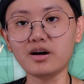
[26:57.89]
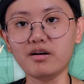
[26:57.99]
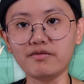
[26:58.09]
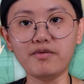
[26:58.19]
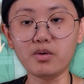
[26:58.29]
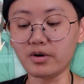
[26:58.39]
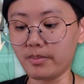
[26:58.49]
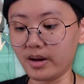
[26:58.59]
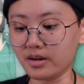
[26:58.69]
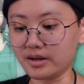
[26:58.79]
of
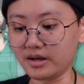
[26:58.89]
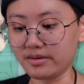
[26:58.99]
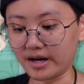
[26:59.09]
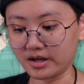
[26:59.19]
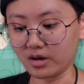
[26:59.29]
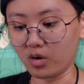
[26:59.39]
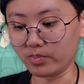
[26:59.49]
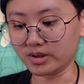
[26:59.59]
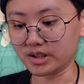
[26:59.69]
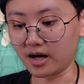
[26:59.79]
vulnerability that he
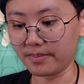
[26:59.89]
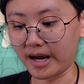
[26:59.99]
opens up